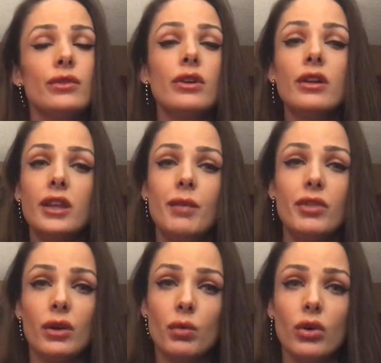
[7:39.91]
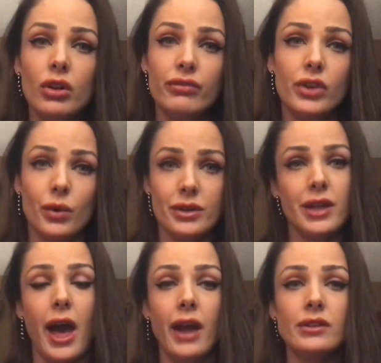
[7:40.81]
in order to keep their worldview
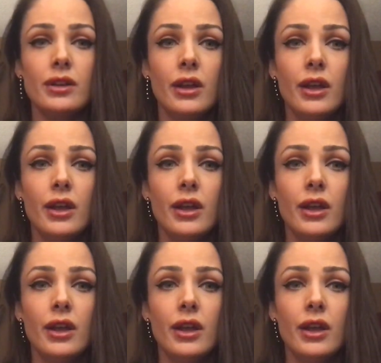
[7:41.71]
intact,